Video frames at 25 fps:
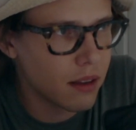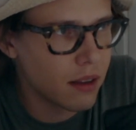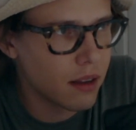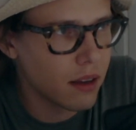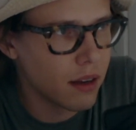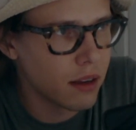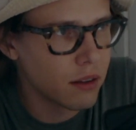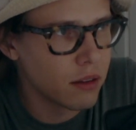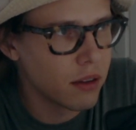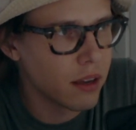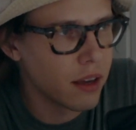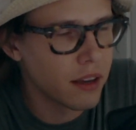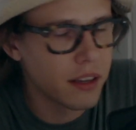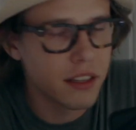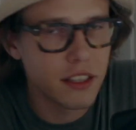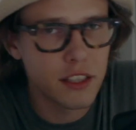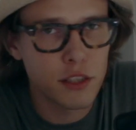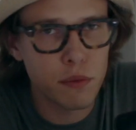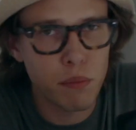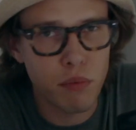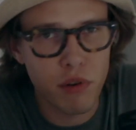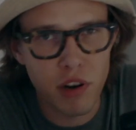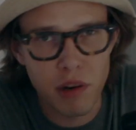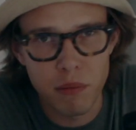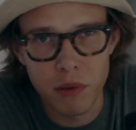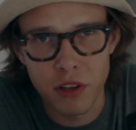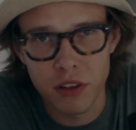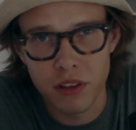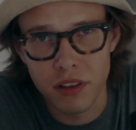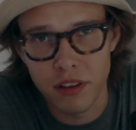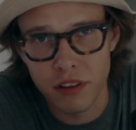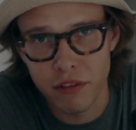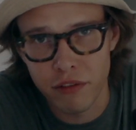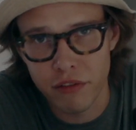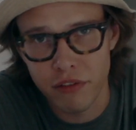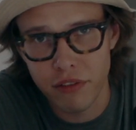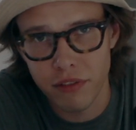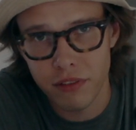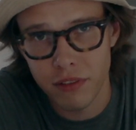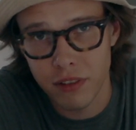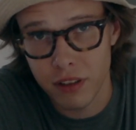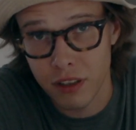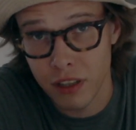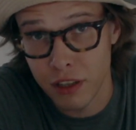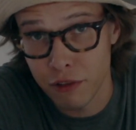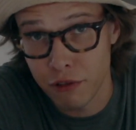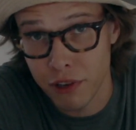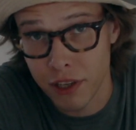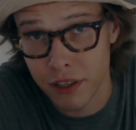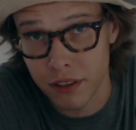I guess primitive
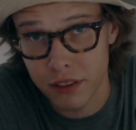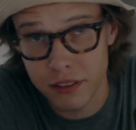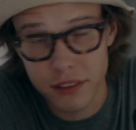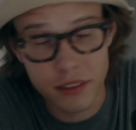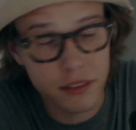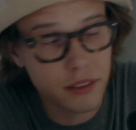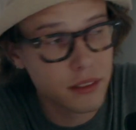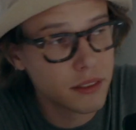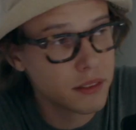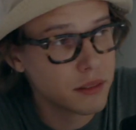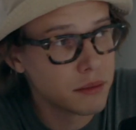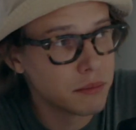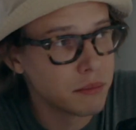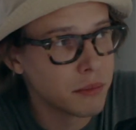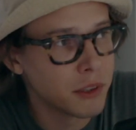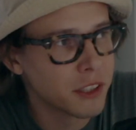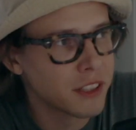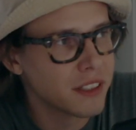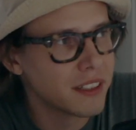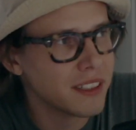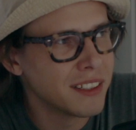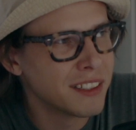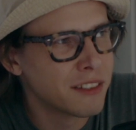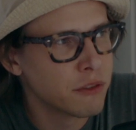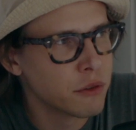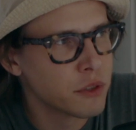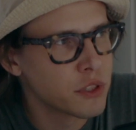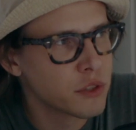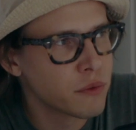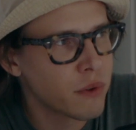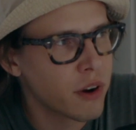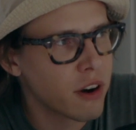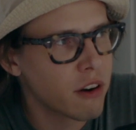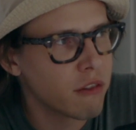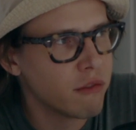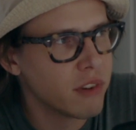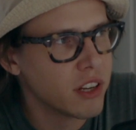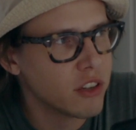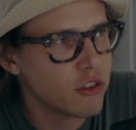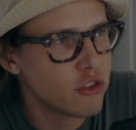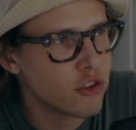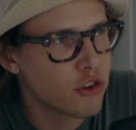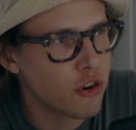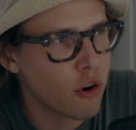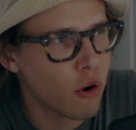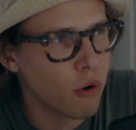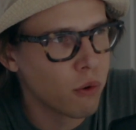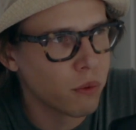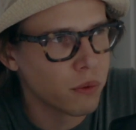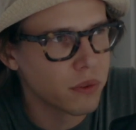living, but it was very
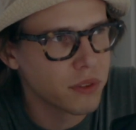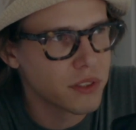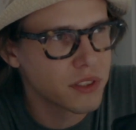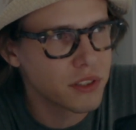withdrawn.